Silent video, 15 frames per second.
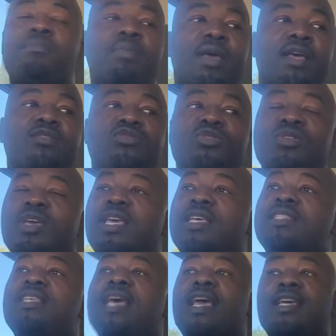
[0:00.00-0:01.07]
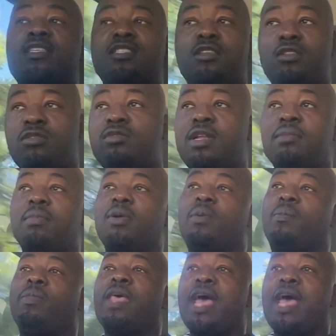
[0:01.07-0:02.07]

petrol is excludable.